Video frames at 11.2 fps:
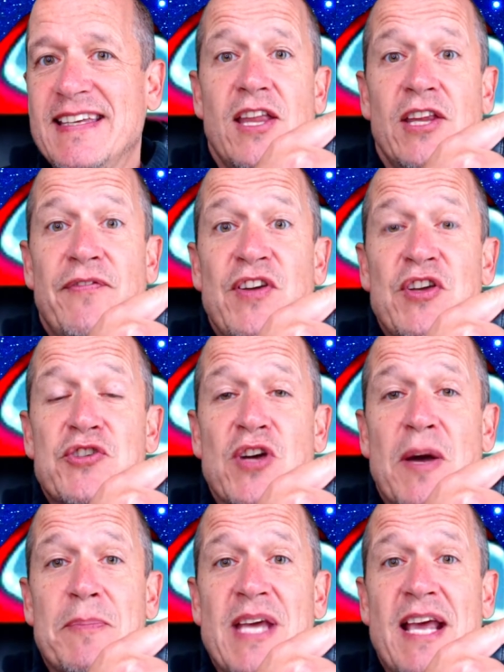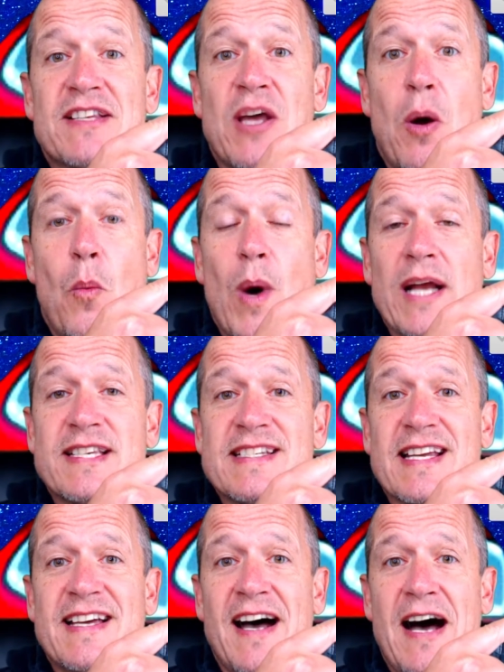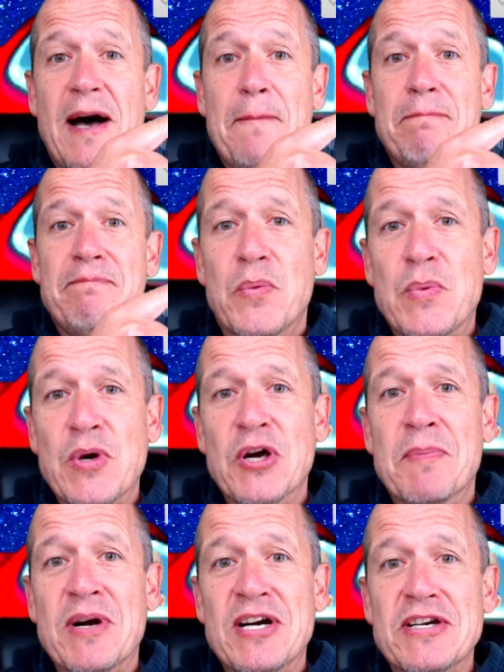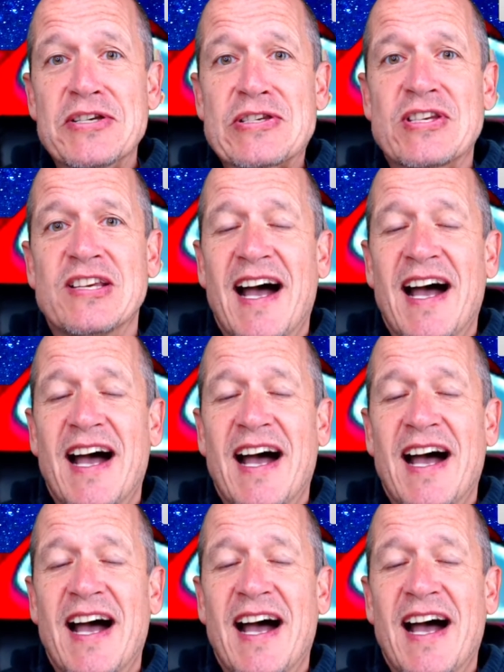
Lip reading: and the future updates on what's to come, rumors.